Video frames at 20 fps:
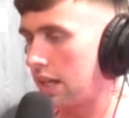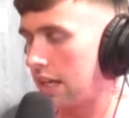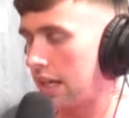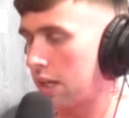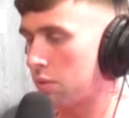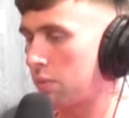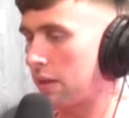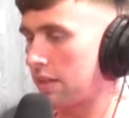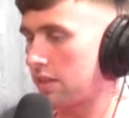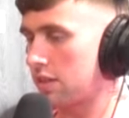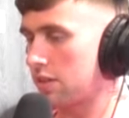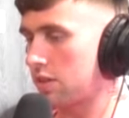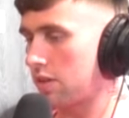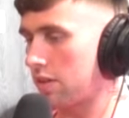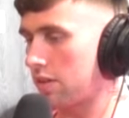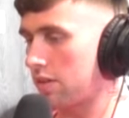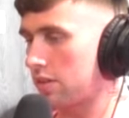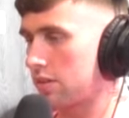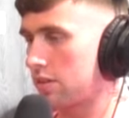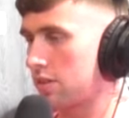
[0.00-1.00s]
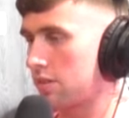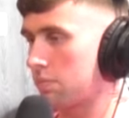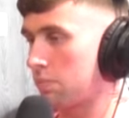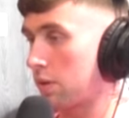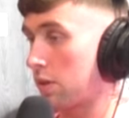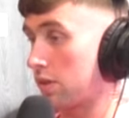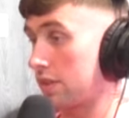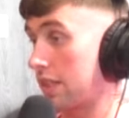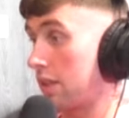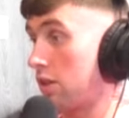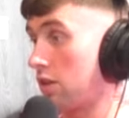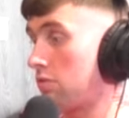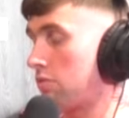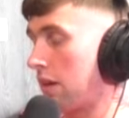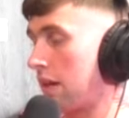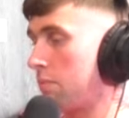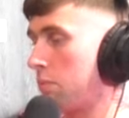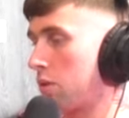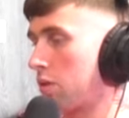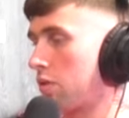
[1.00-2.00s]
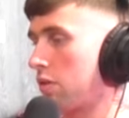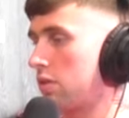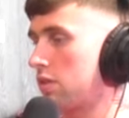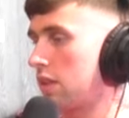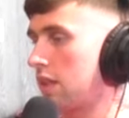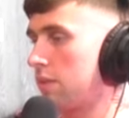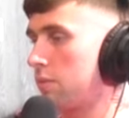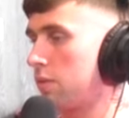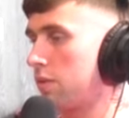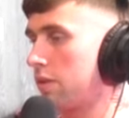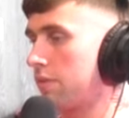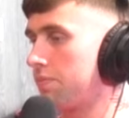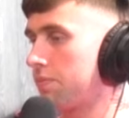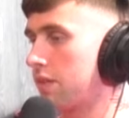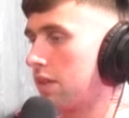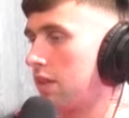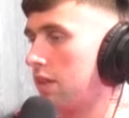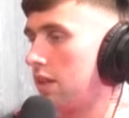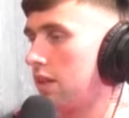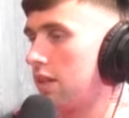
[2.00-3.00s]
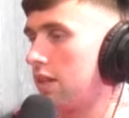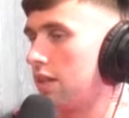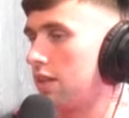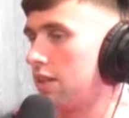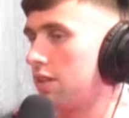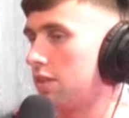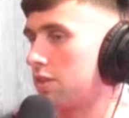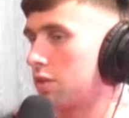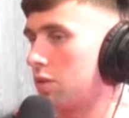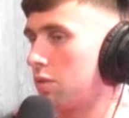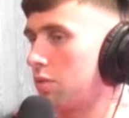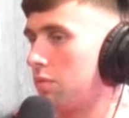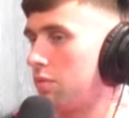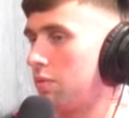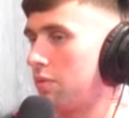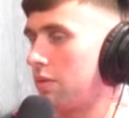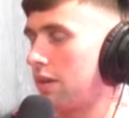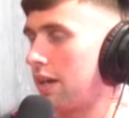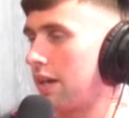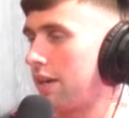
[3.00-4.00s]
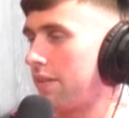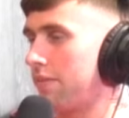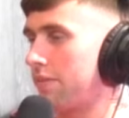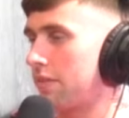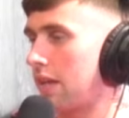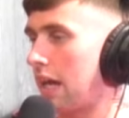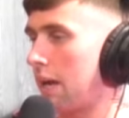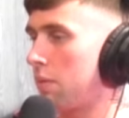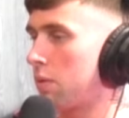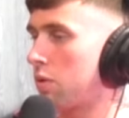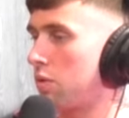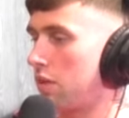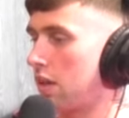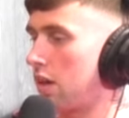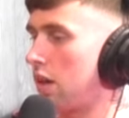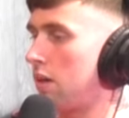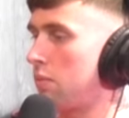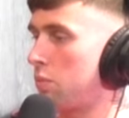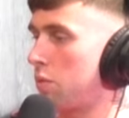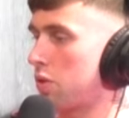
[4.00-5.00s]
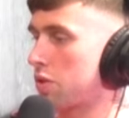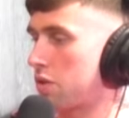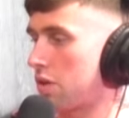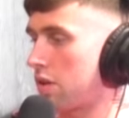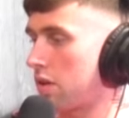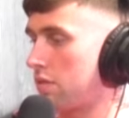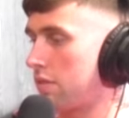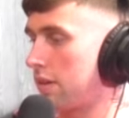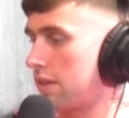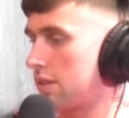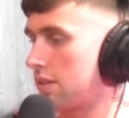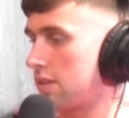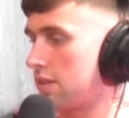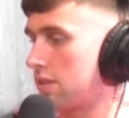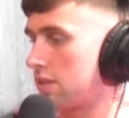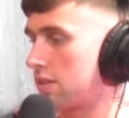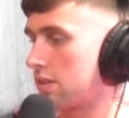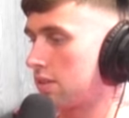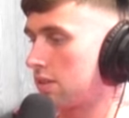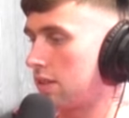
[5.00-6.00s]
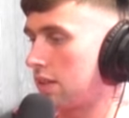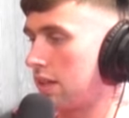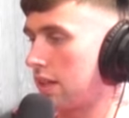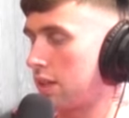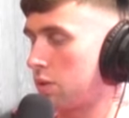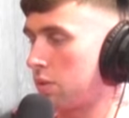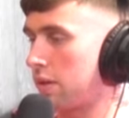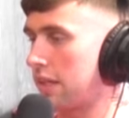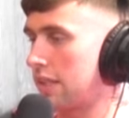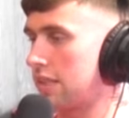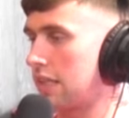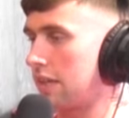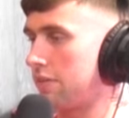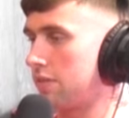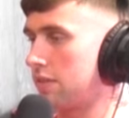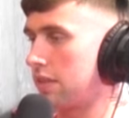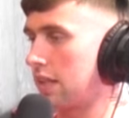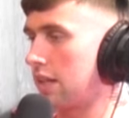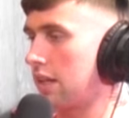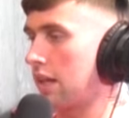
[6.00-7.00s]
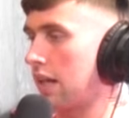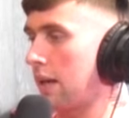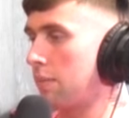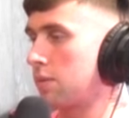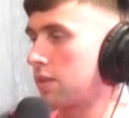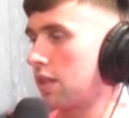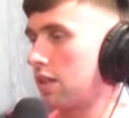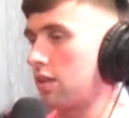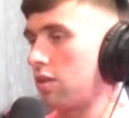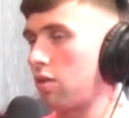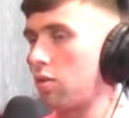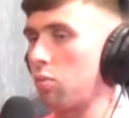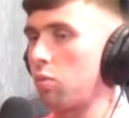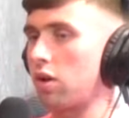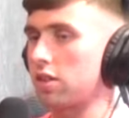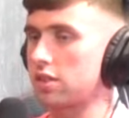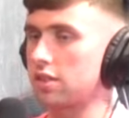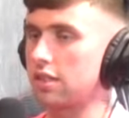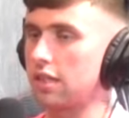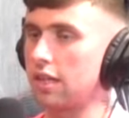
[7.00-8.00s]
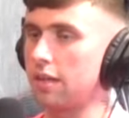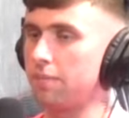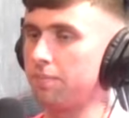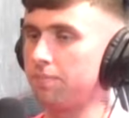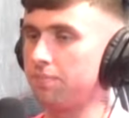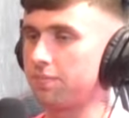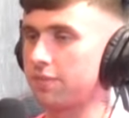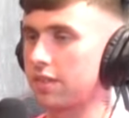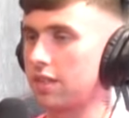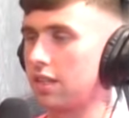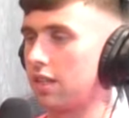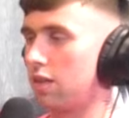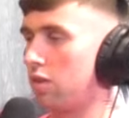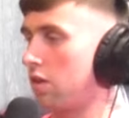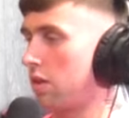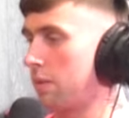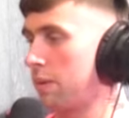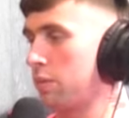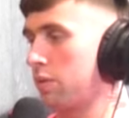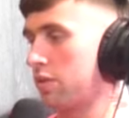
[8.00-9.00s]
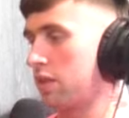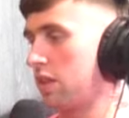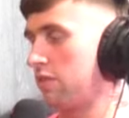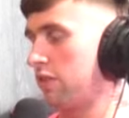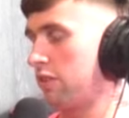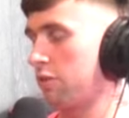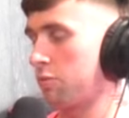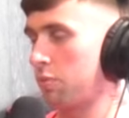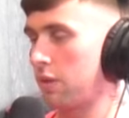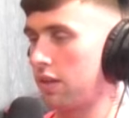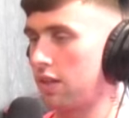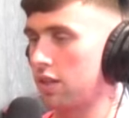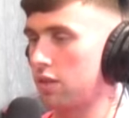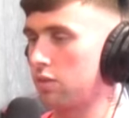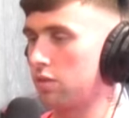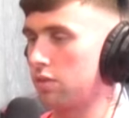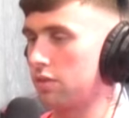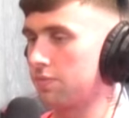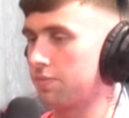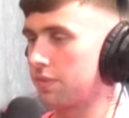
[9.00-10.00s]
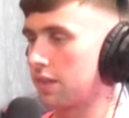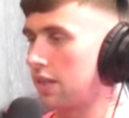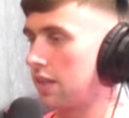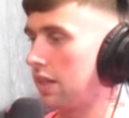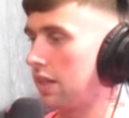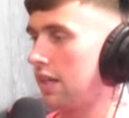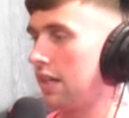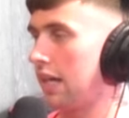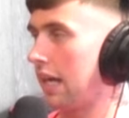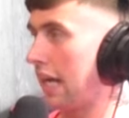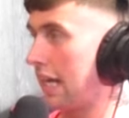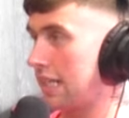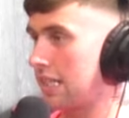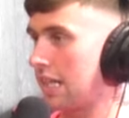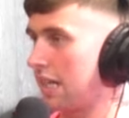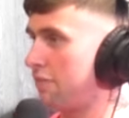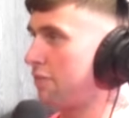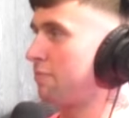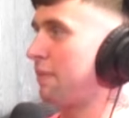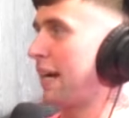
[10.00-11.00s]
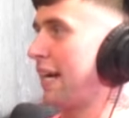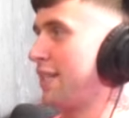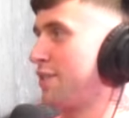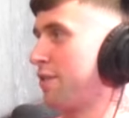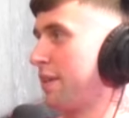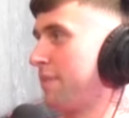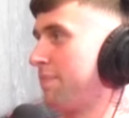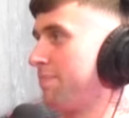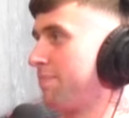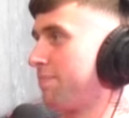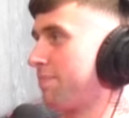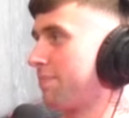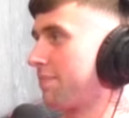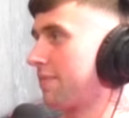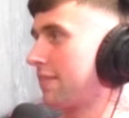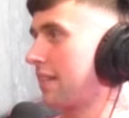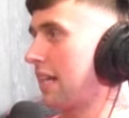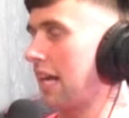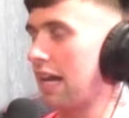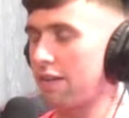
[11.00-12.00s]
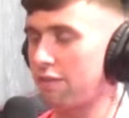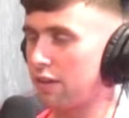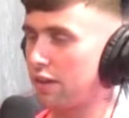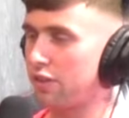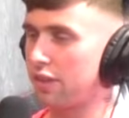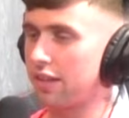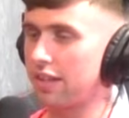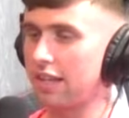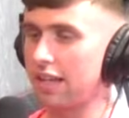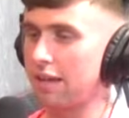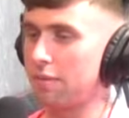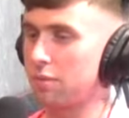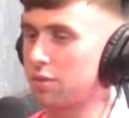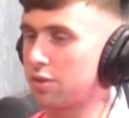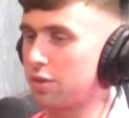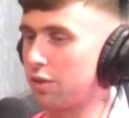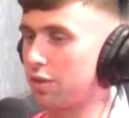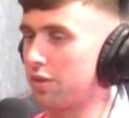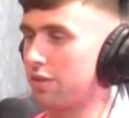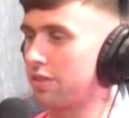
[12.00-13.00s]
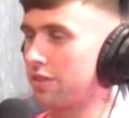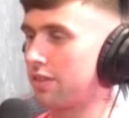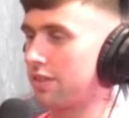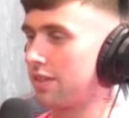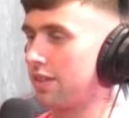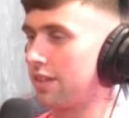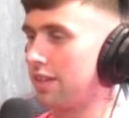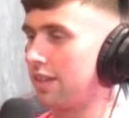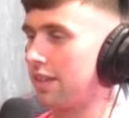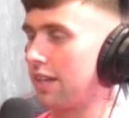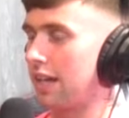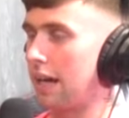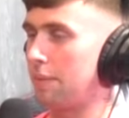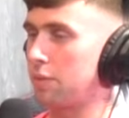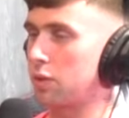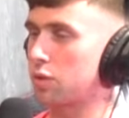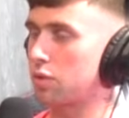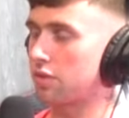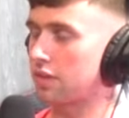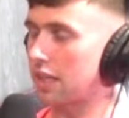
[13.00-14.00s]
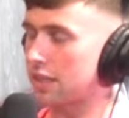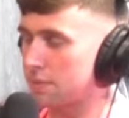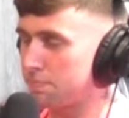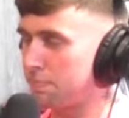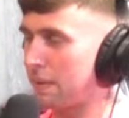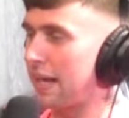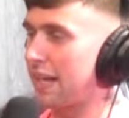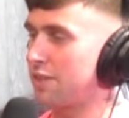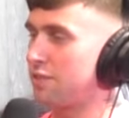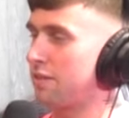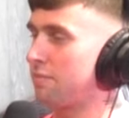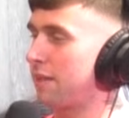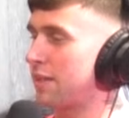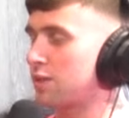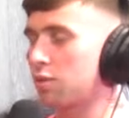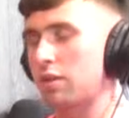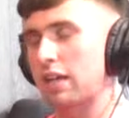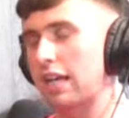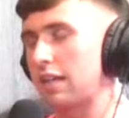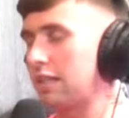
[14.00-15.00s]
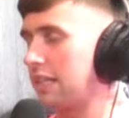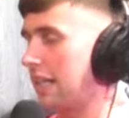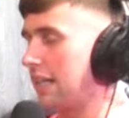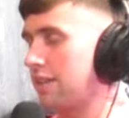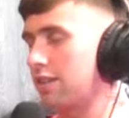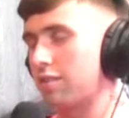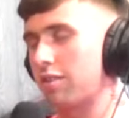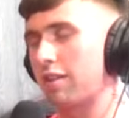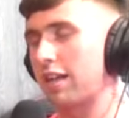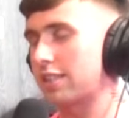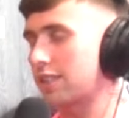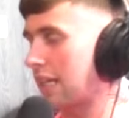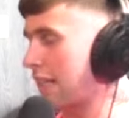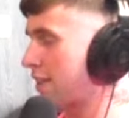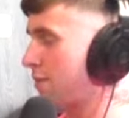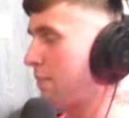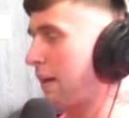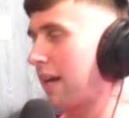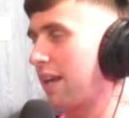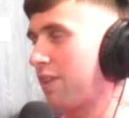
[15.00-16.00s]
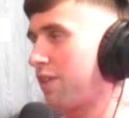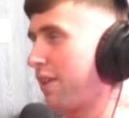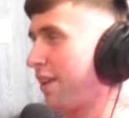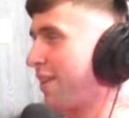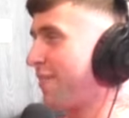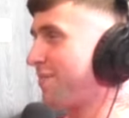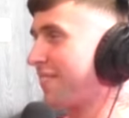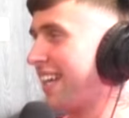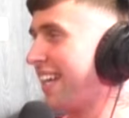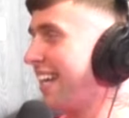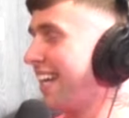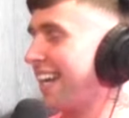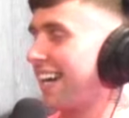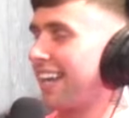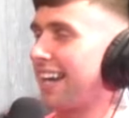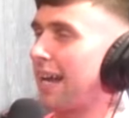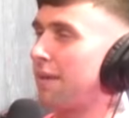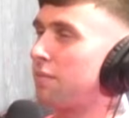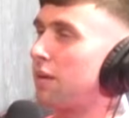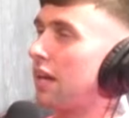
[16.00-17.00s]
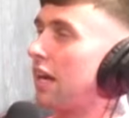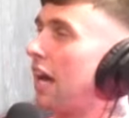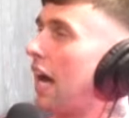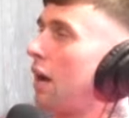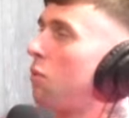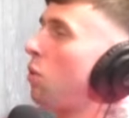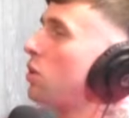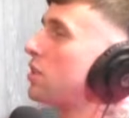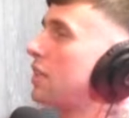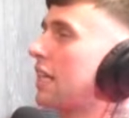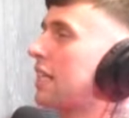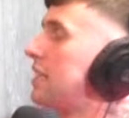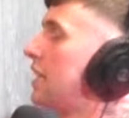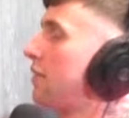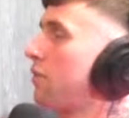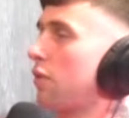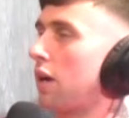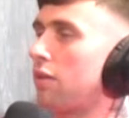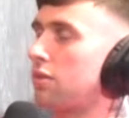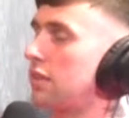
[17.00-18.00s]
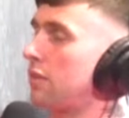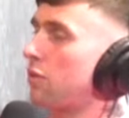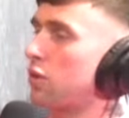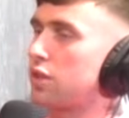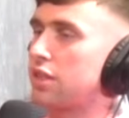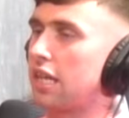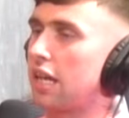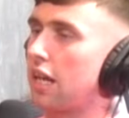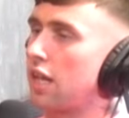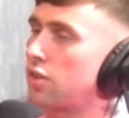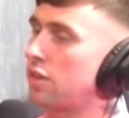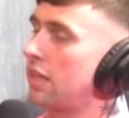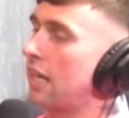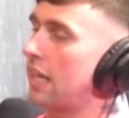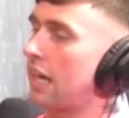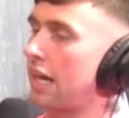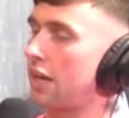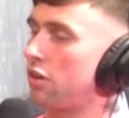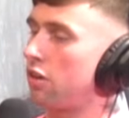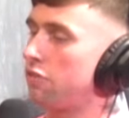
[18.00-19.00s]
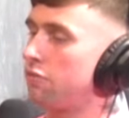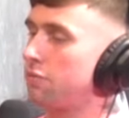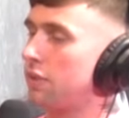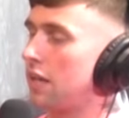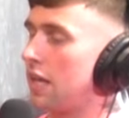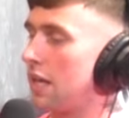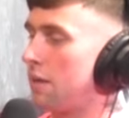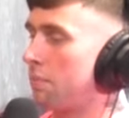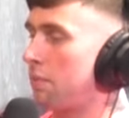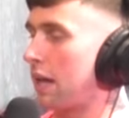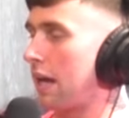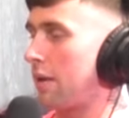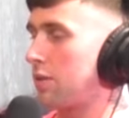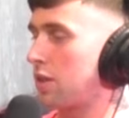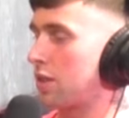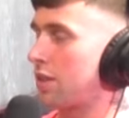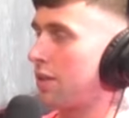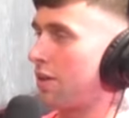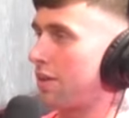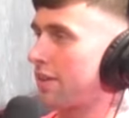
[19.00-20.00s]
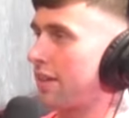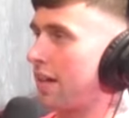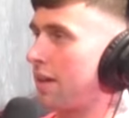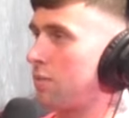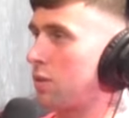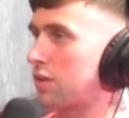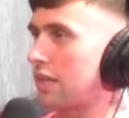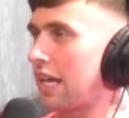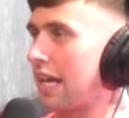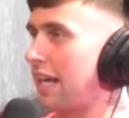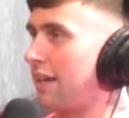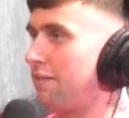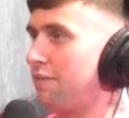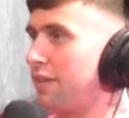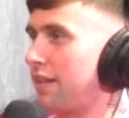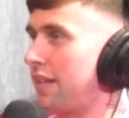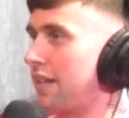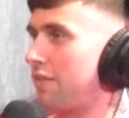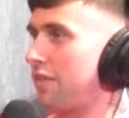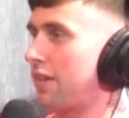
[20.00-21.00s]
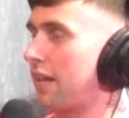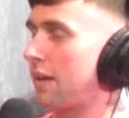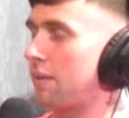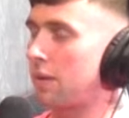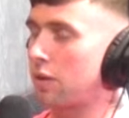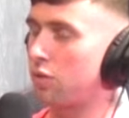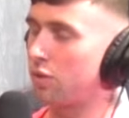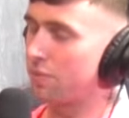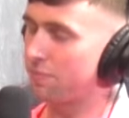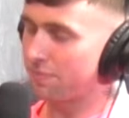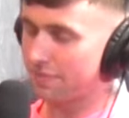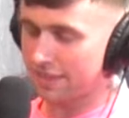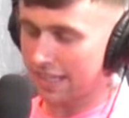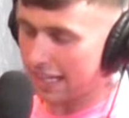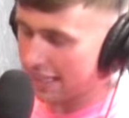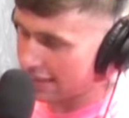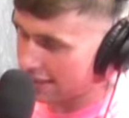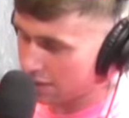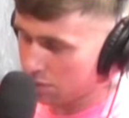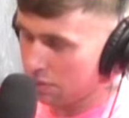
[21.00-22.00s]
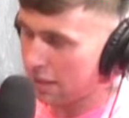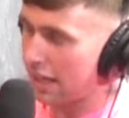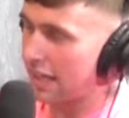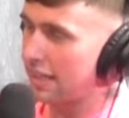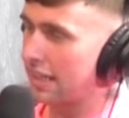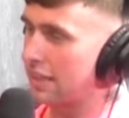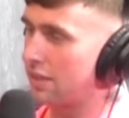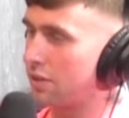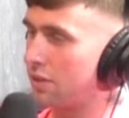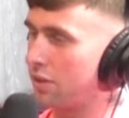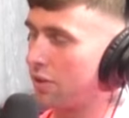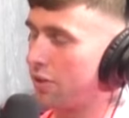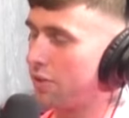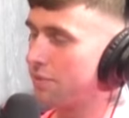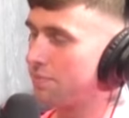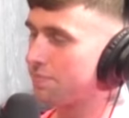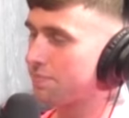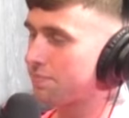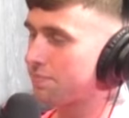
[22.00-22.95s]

he had went to circuits because he couldn't ride motocross anymore. So I would go to a lot more circuit races in 2017, and I'm sitting there watching him on a wee 125 pretty going, he's living my dream. Yeah. Everything he was doing, I'm just going, that's my dream. That's what I need to do. That's that's my thing. And I'm I wasn't like never I was never jealous when I got off him, but I was just looking at him, just envying everything and going, that's what I need to do.